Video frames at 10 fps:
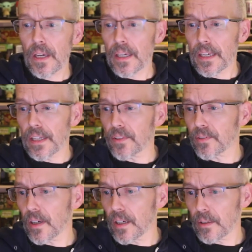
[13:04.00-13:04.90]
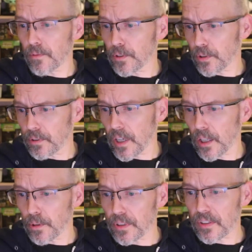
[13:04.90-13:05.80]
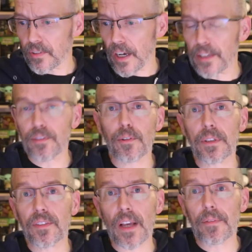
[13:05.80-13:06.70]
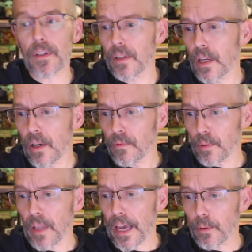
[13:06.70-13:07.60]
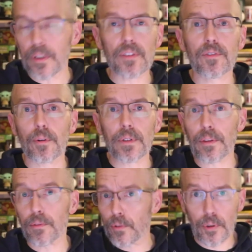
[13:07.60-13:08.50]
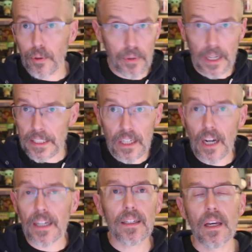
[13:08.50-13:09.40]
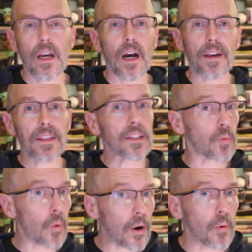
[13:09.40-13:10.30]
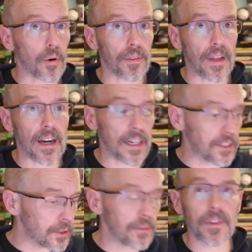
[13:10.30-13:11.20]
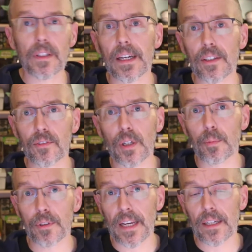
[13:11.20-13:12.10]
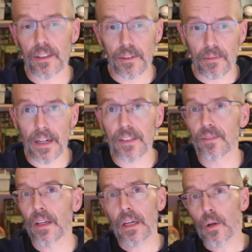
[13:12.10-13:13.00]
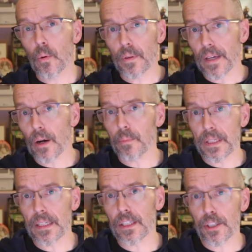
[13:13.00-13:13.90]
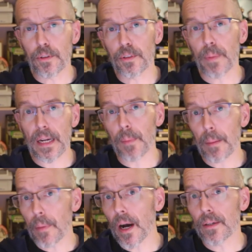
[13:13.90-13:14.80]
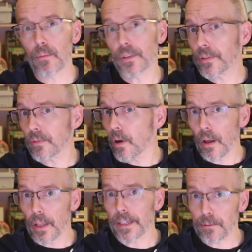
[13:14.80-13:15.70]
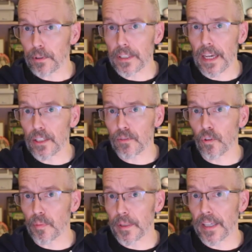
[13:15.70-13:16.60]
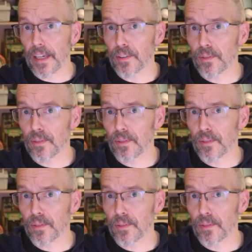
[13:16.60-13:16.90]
it's for certain colors, it's as high as $37. For the black one, it's $32.99. I think it's well worth that. I do feel like it's going to protect the device without being a huge pain in my butt, which is all I can really ask for from a case.